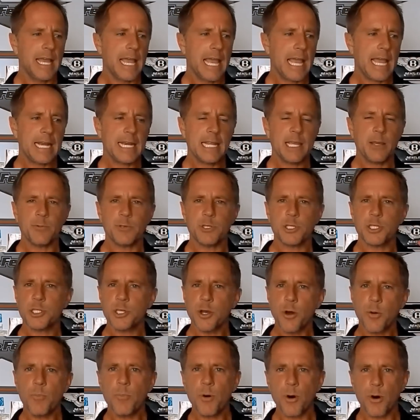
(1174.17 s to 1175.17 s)
and he was
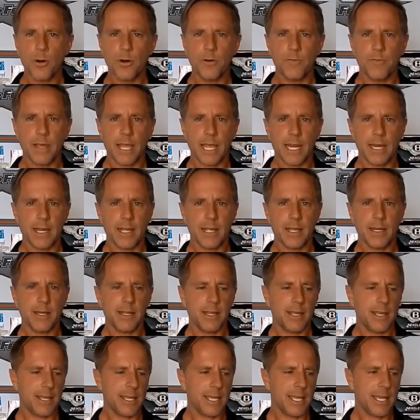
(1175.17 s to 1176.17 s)
so motivated,
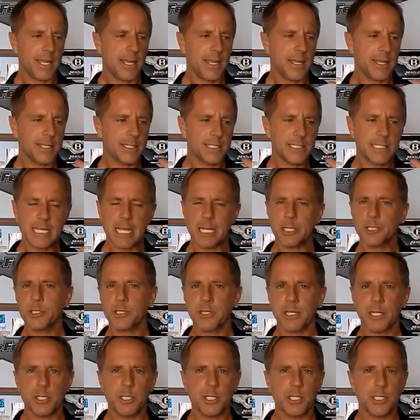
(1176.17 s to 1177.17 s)
he
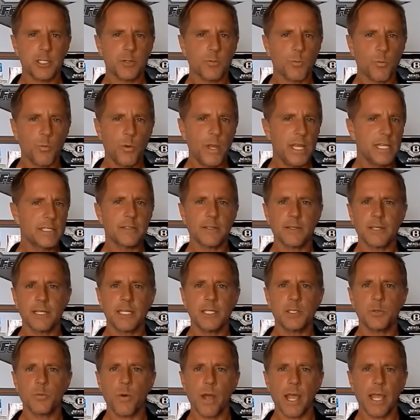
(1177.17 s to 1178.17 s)
essentially just weaseled
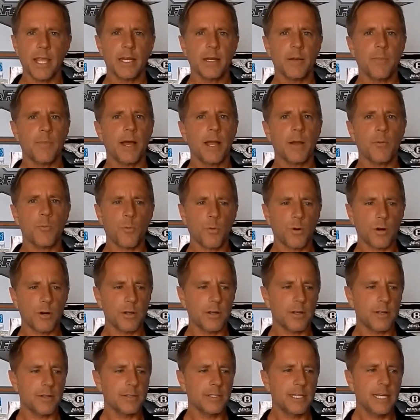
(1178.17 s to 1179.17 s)
his way into my
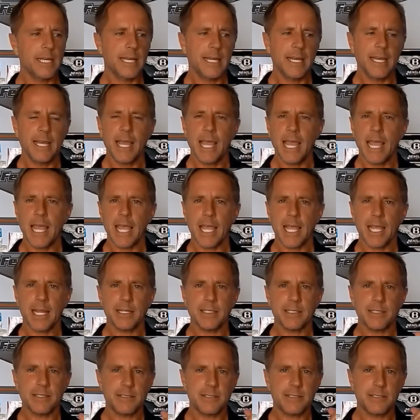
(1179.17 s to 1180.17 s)
world and